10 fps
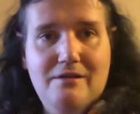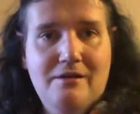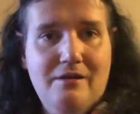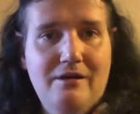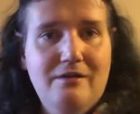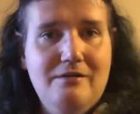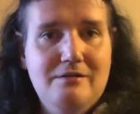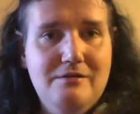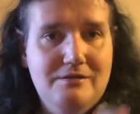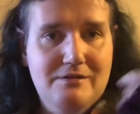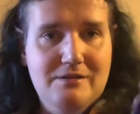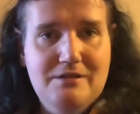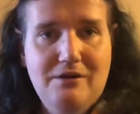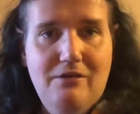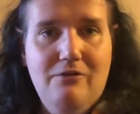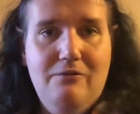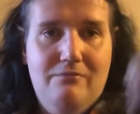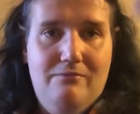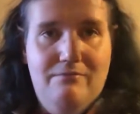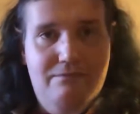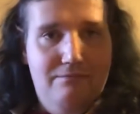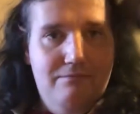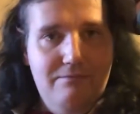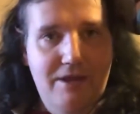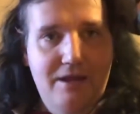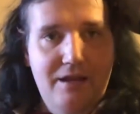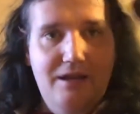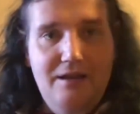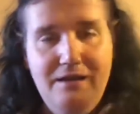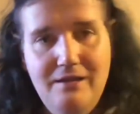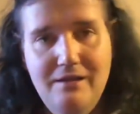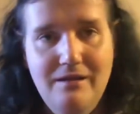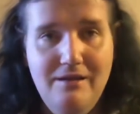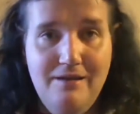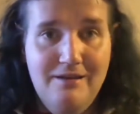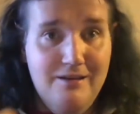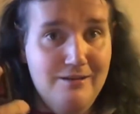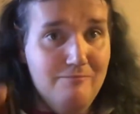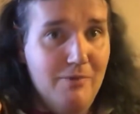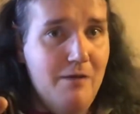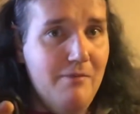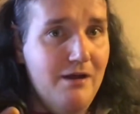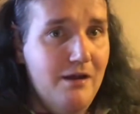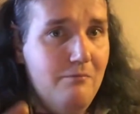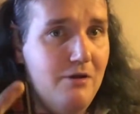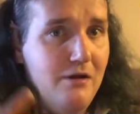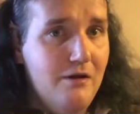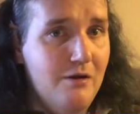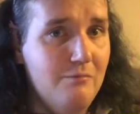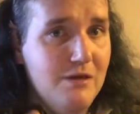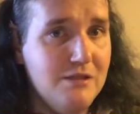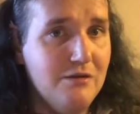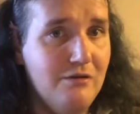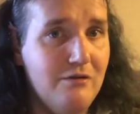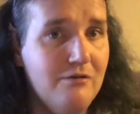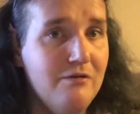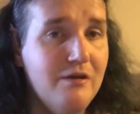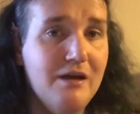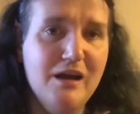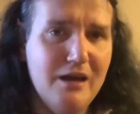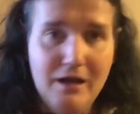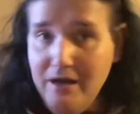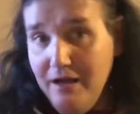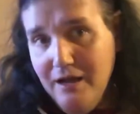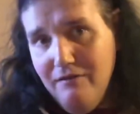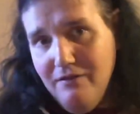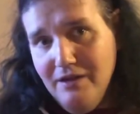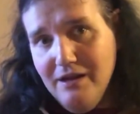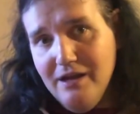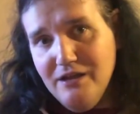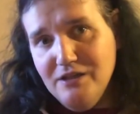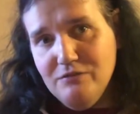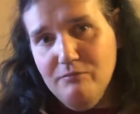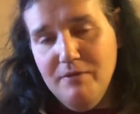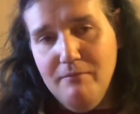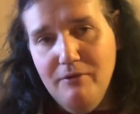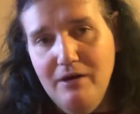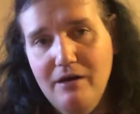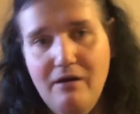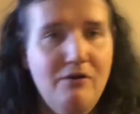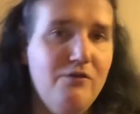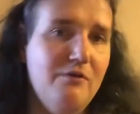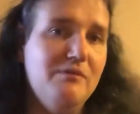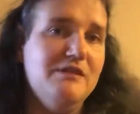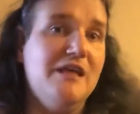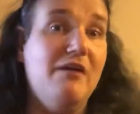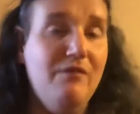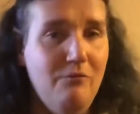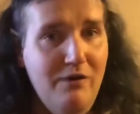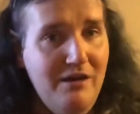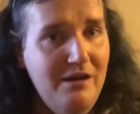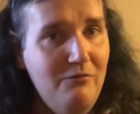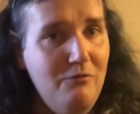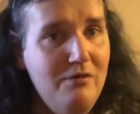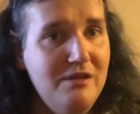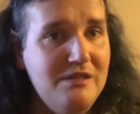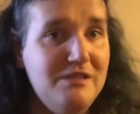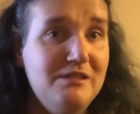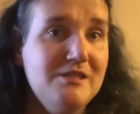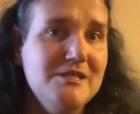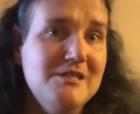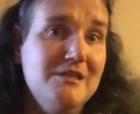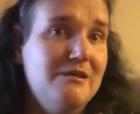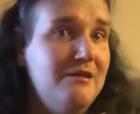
heart, soul, mind. My mind, my heart, my soul. And if you think I could just remember it all from just having written it once,